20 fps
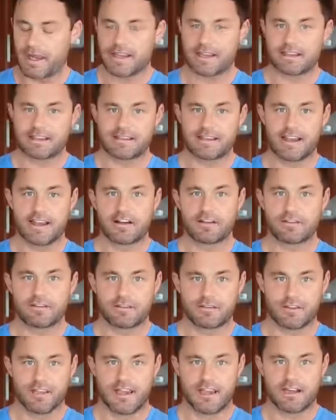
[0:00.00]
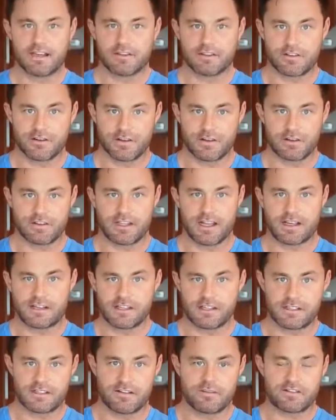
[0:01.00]
balance out that internal
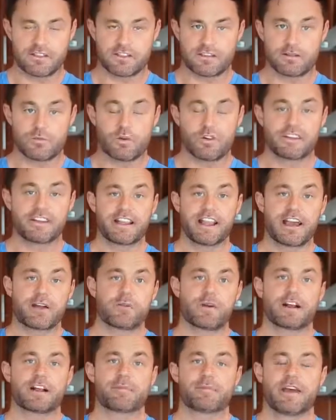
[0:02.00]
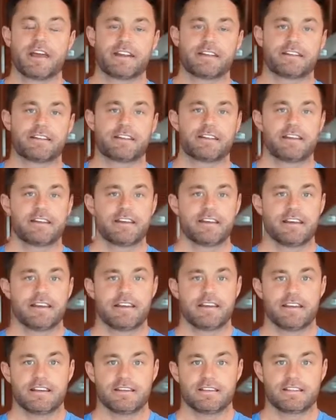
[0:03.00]
digestive system. thing I'd recommend
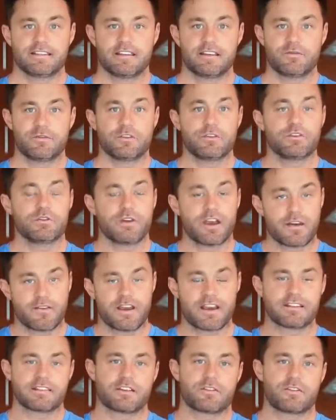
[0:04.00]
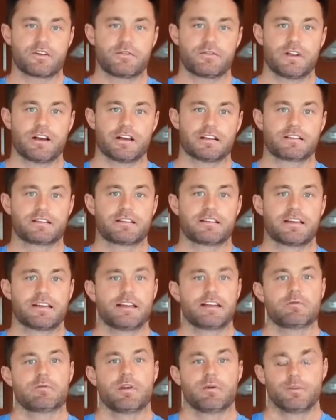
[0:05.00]
is if you do have acid reflux,
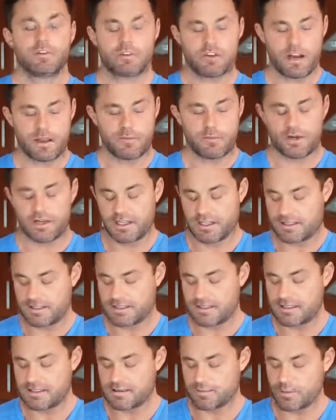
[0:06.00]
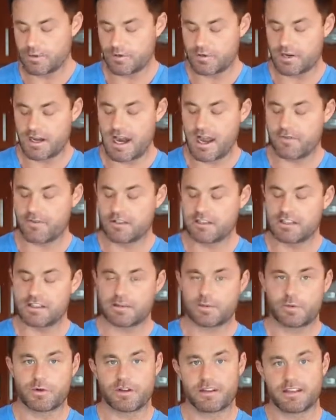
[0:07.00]
maybe try putting a teaspoon or half a
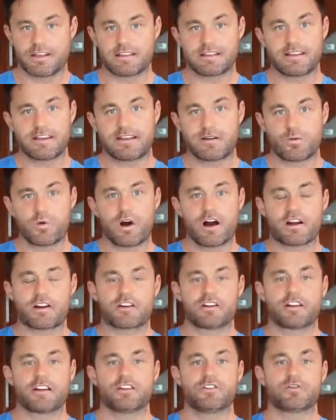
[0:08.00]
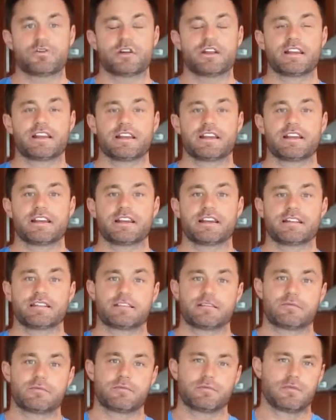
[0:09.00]
teaspoon of this in water and drinking
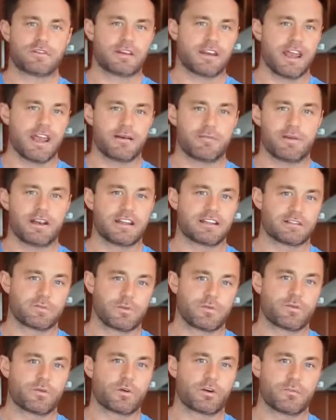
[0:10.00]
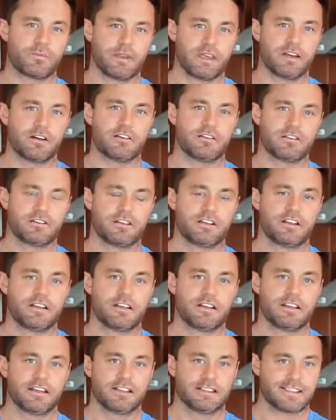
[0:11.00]
it 10 minutes before a meal.
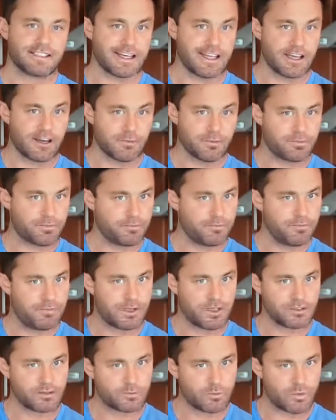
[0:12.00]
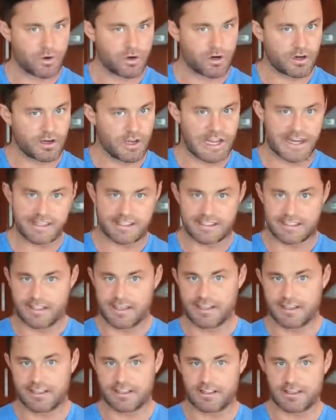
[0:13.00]
It's gonna help build more
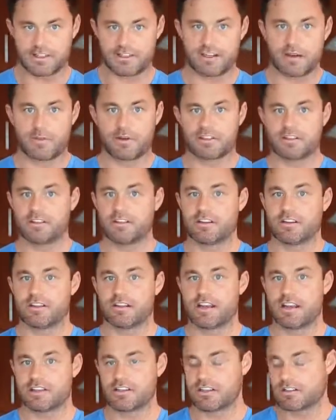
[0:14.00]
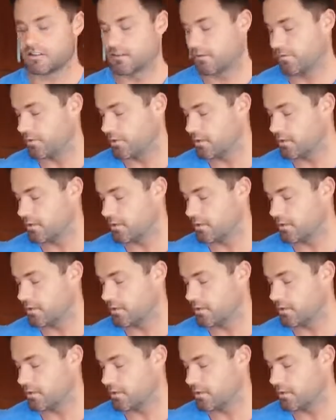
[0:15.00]
HCl in your stomach so that you can digest the